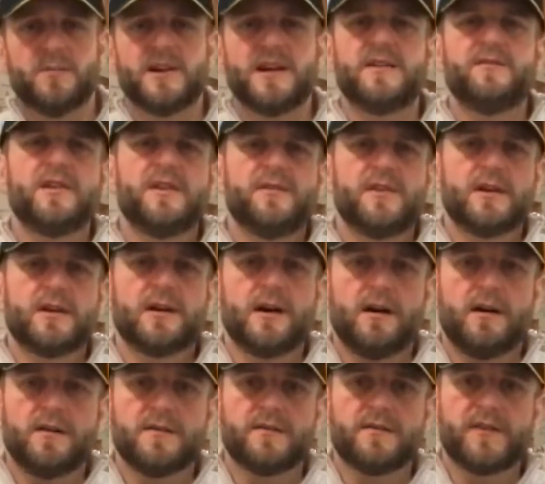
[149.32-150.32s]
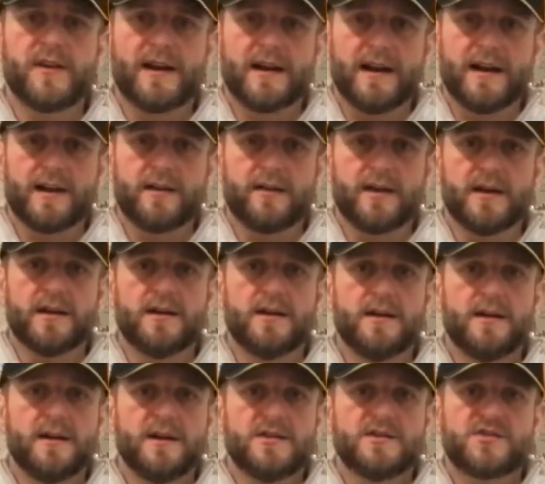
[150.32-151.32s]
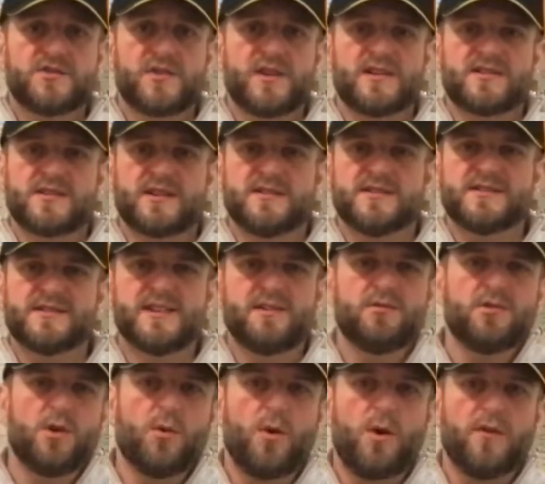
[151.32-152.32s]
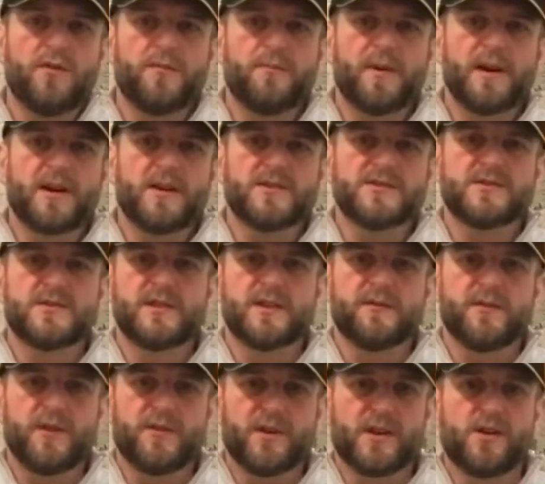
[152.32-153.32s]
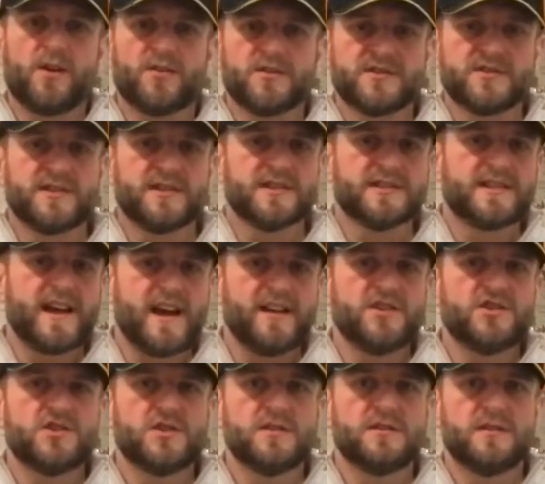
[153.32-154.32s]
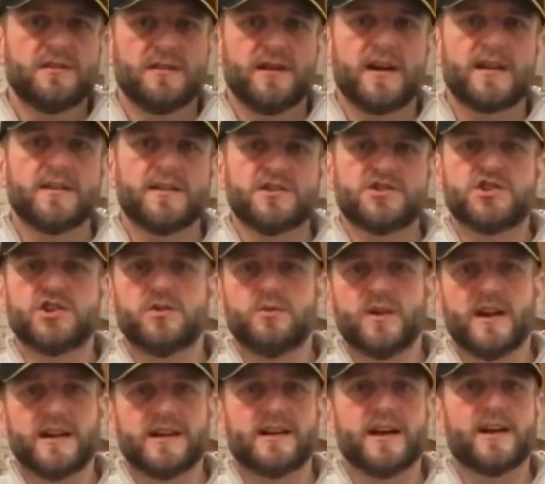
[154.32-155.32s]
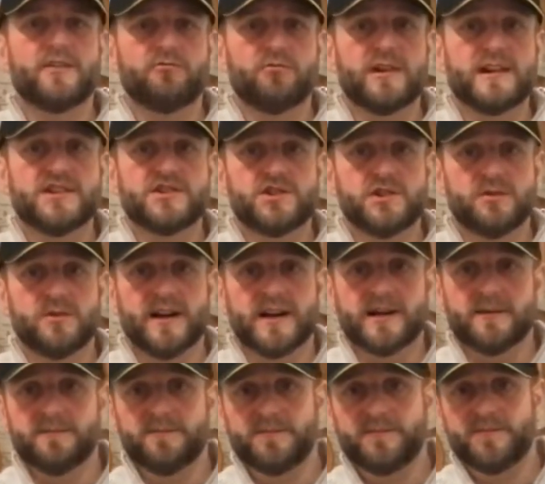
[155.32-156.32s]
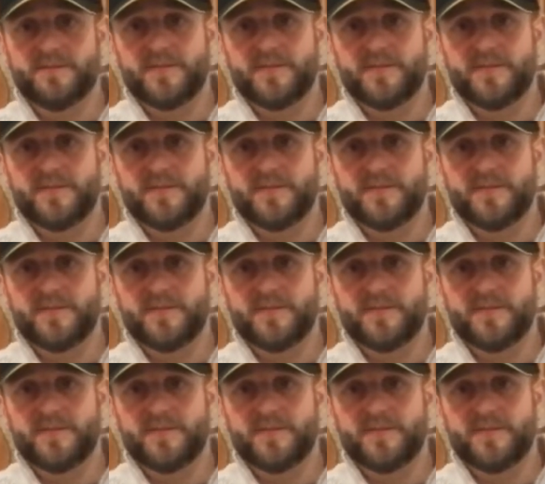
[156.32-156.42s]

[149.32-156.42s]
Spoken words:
But even if you can't feel anything, strings can still go off because of the constant tension and the tuning and retuning.